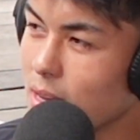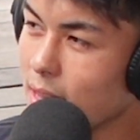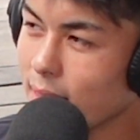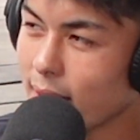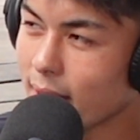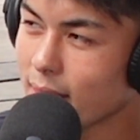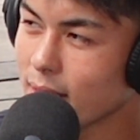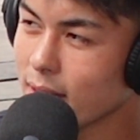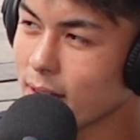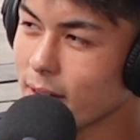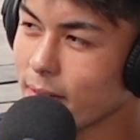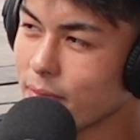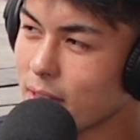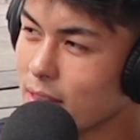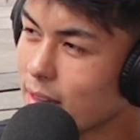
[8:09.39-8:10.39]
in
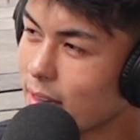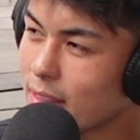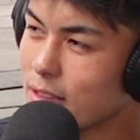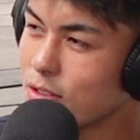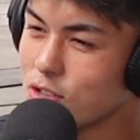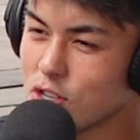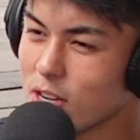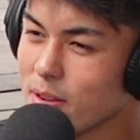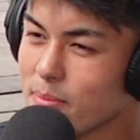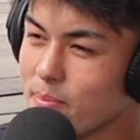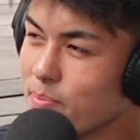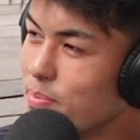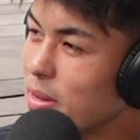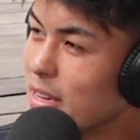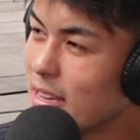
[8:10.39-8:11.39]
the
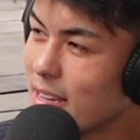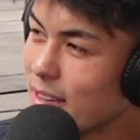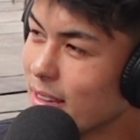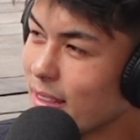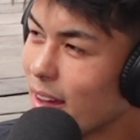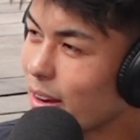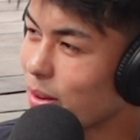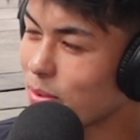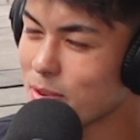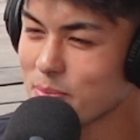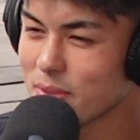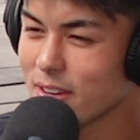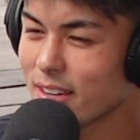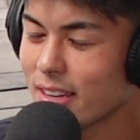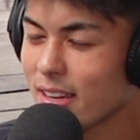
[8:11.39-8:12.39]
gym PE locker room
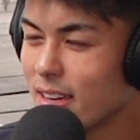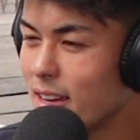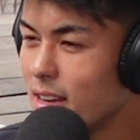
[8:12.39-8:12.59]
thing,